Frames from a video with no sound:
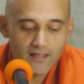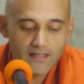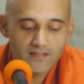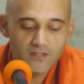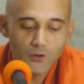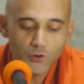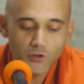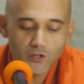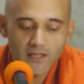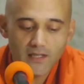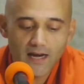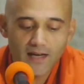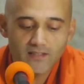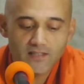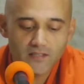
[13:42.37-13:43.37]
is usually
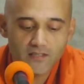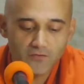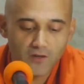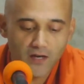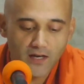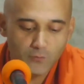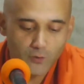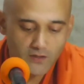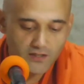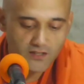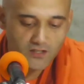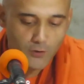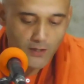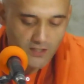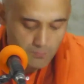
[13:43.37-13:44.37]
identified with the
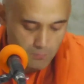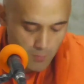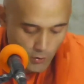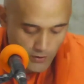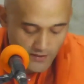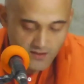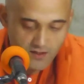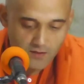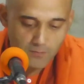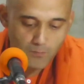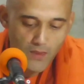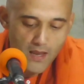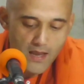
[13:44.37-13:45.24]
strict monism